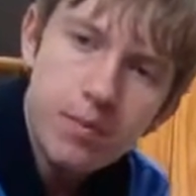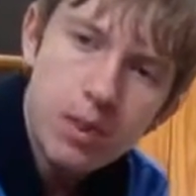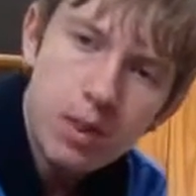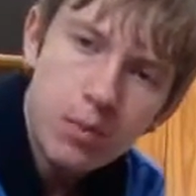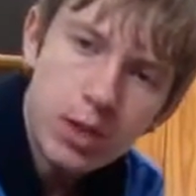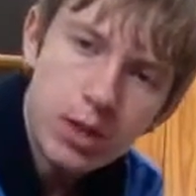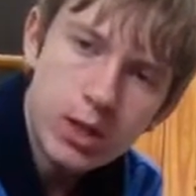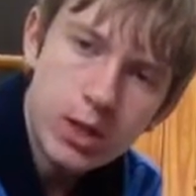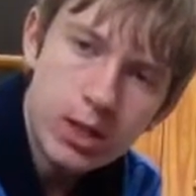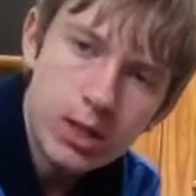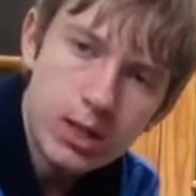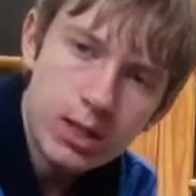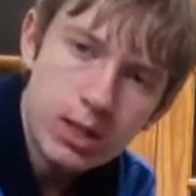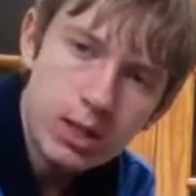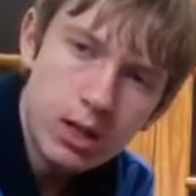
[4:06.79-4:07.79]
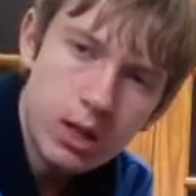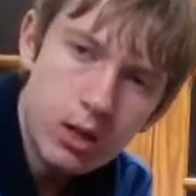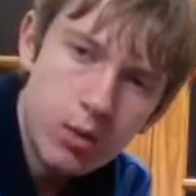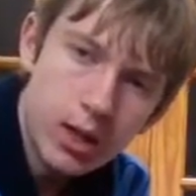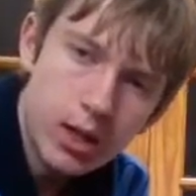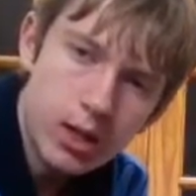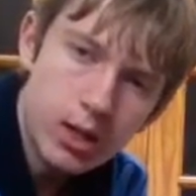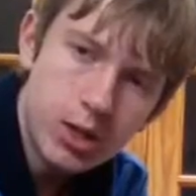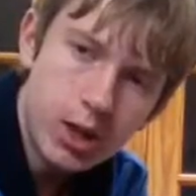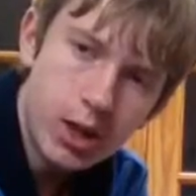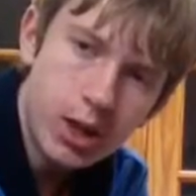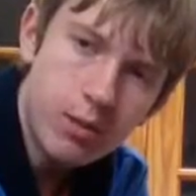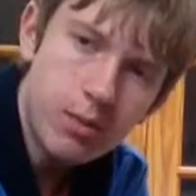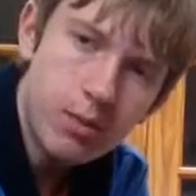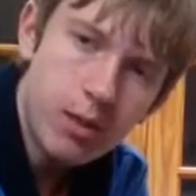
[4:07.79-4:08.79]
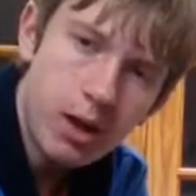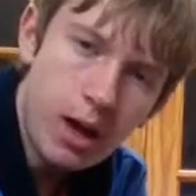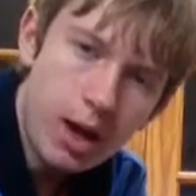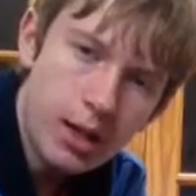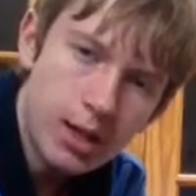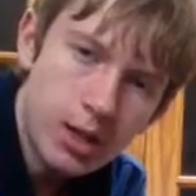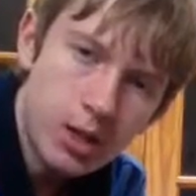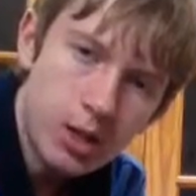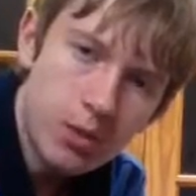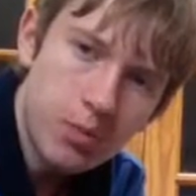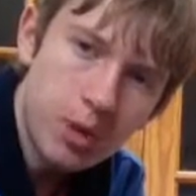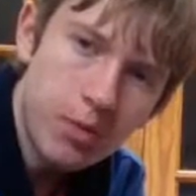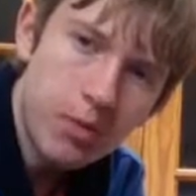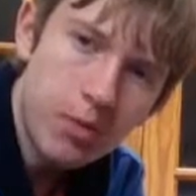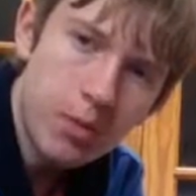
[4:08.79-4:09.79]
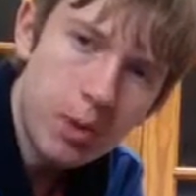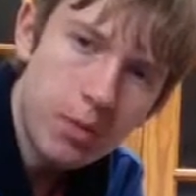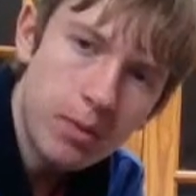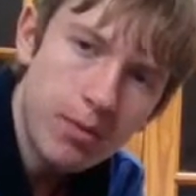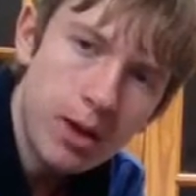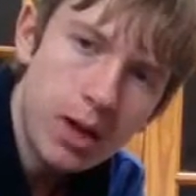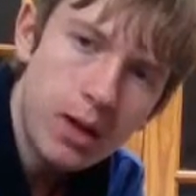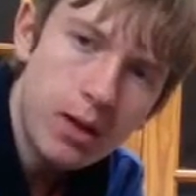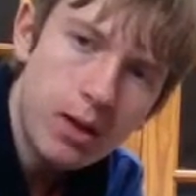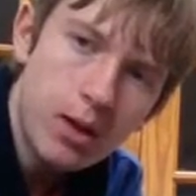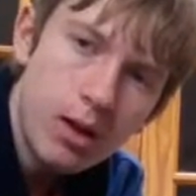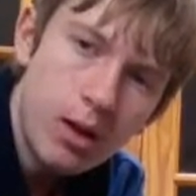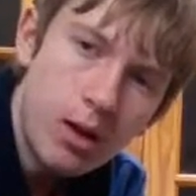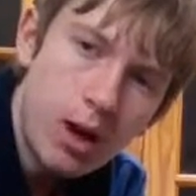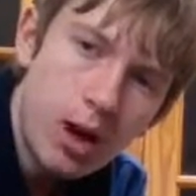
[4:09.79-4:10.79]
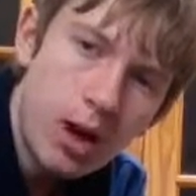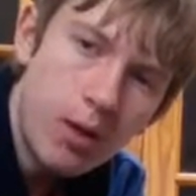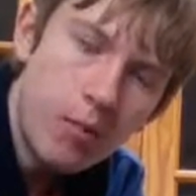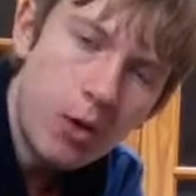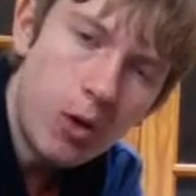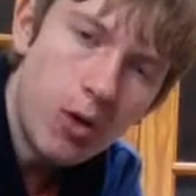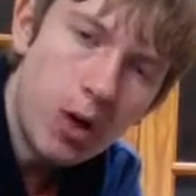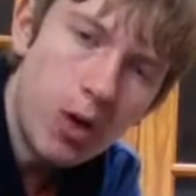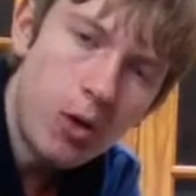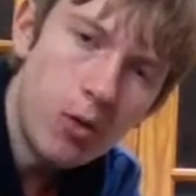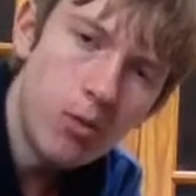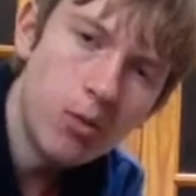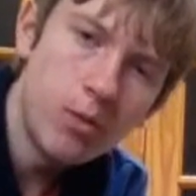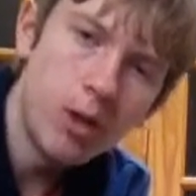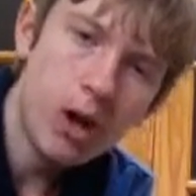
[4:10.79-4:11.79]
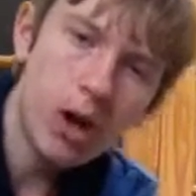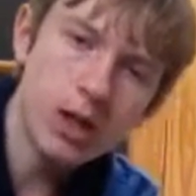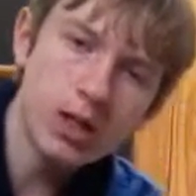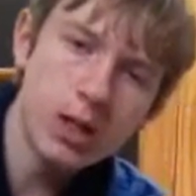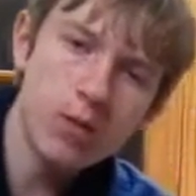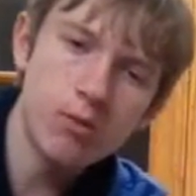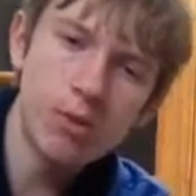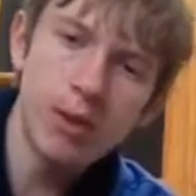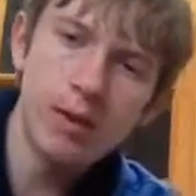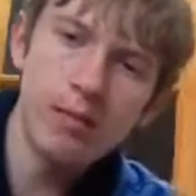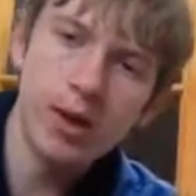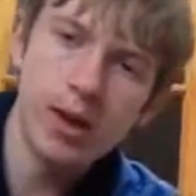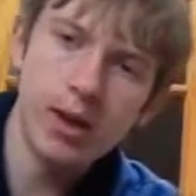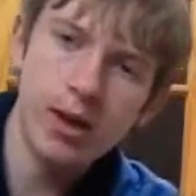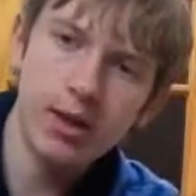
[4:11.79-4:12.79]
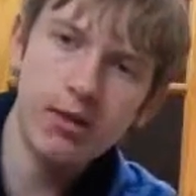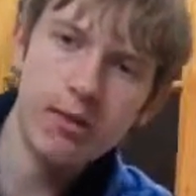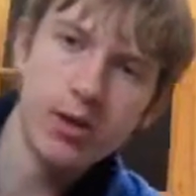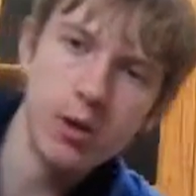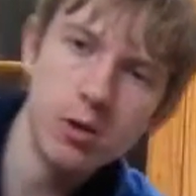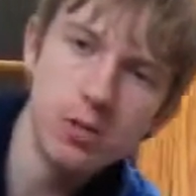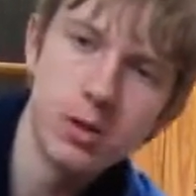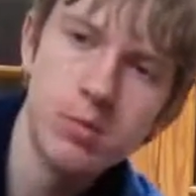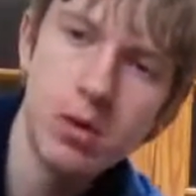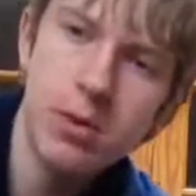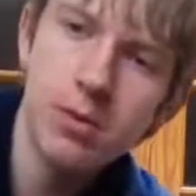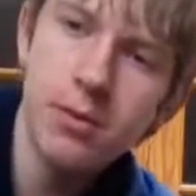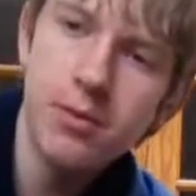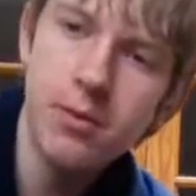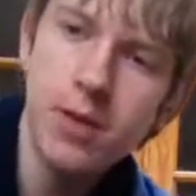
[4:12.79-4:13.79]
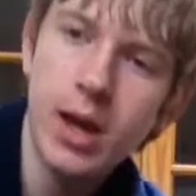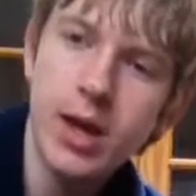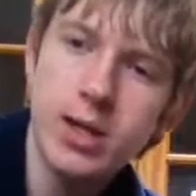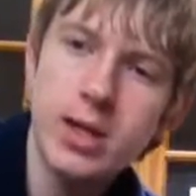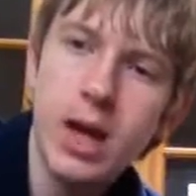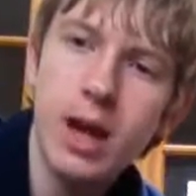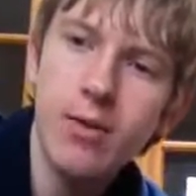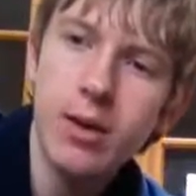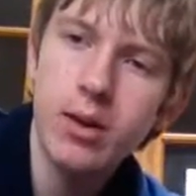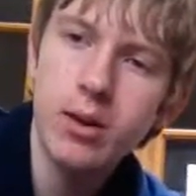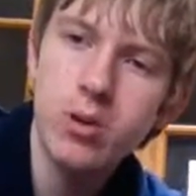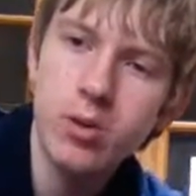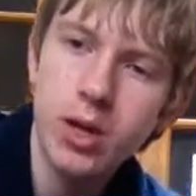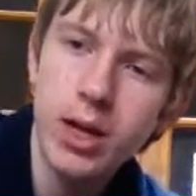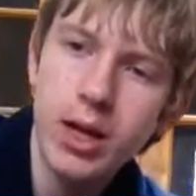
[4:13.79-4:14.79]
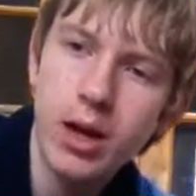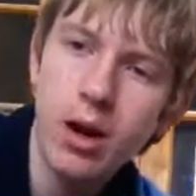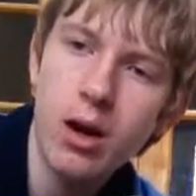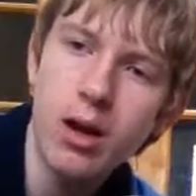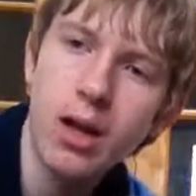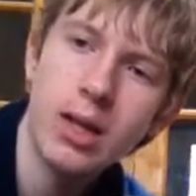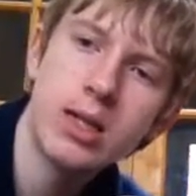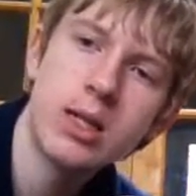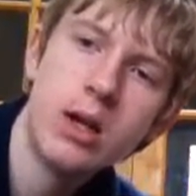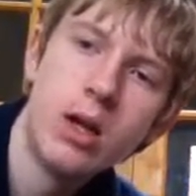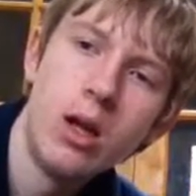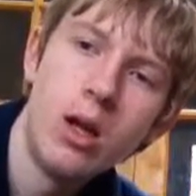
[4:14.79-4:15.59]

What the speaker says: which is a weird shape, as it should be for Boba Fett. Although I don't remember in the films Boba Fett having green eyes